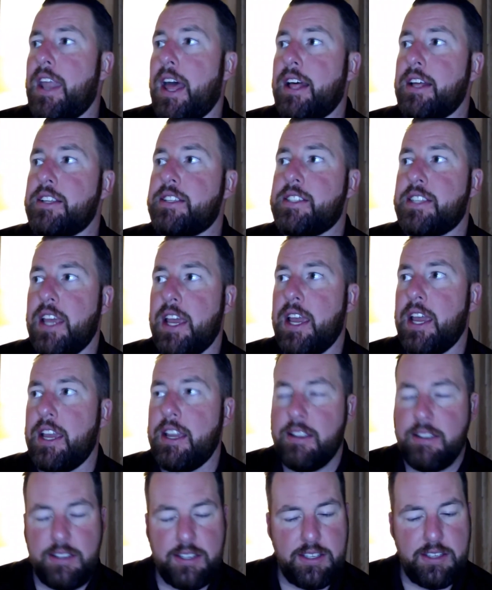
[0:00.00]
let's
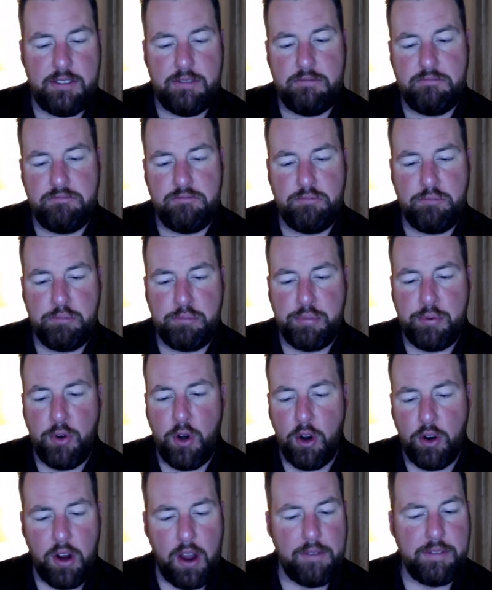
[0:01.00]
say
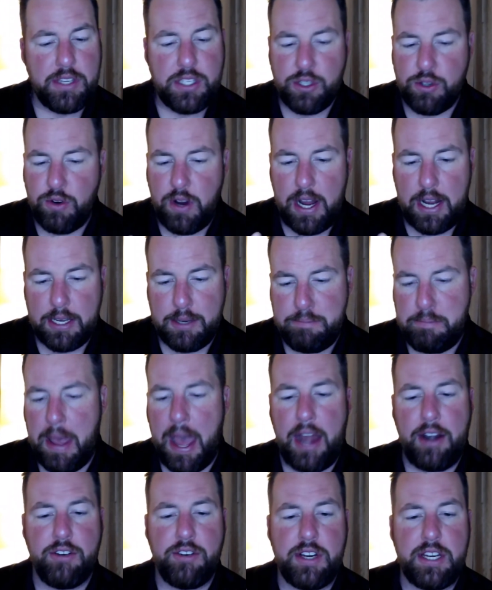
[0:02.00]
programming's correct,
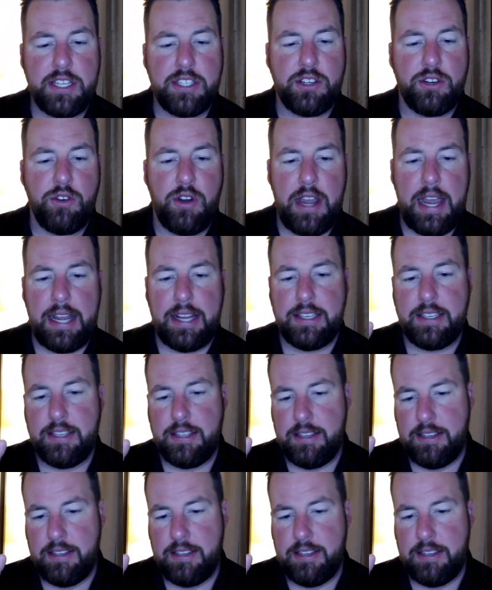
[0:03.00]
battery's correct,